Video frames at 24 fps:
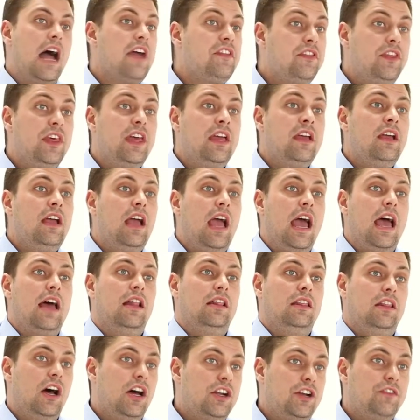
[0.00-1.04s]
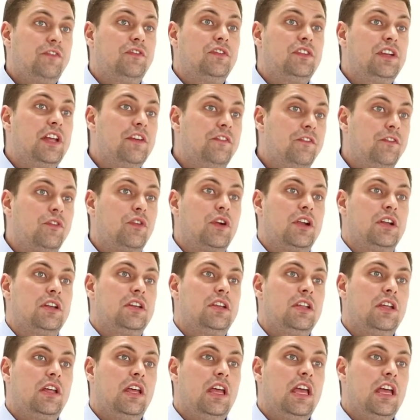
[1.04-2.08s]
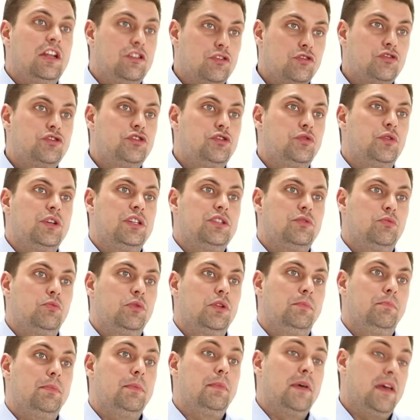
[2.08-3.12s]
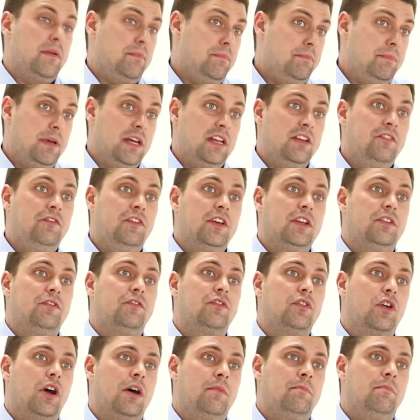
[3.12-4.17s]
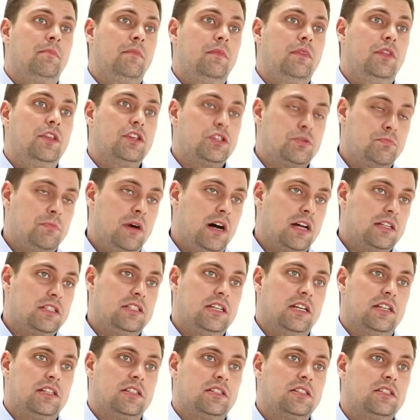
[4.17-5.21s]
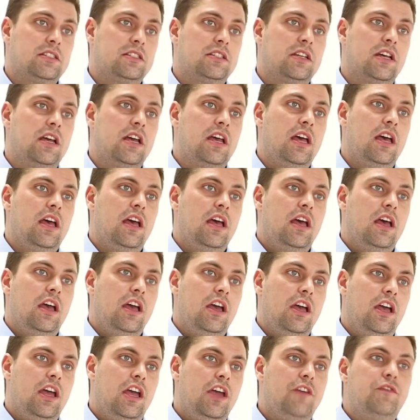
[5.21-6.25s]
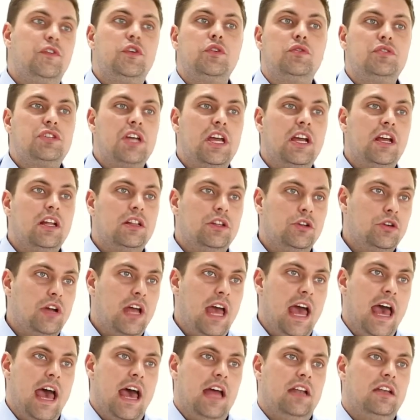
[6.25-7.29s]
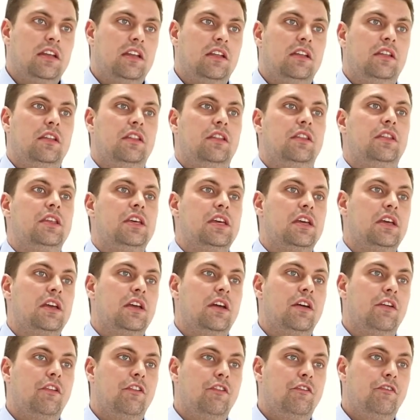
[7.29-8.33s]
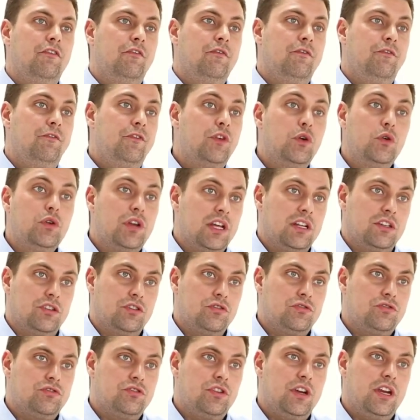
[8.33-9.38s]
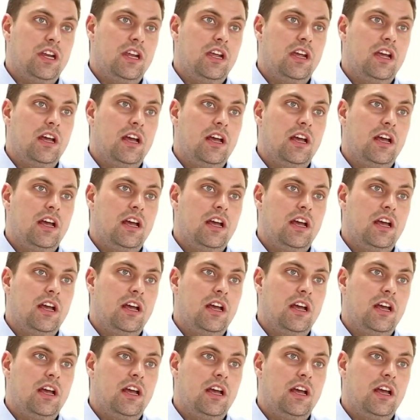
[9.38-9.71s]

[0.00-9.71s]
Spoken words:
I think a lot of different industries will benefit from the SmartSense. If you take a look at the food industry,